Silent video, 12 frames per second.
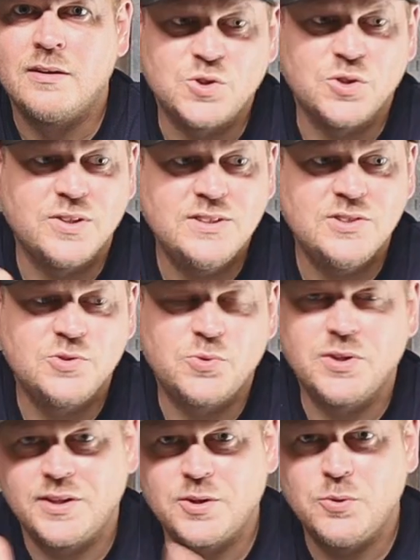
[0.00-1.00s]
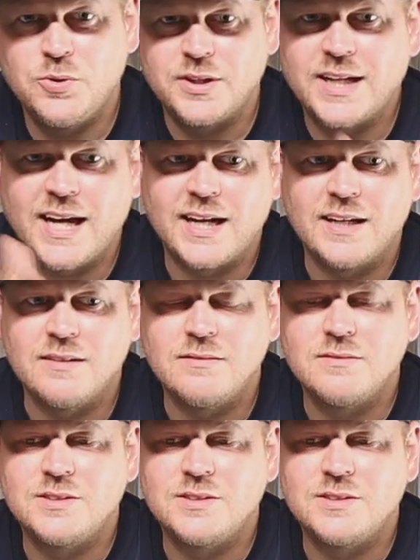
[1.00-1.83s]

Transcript: So this is really cool to kind of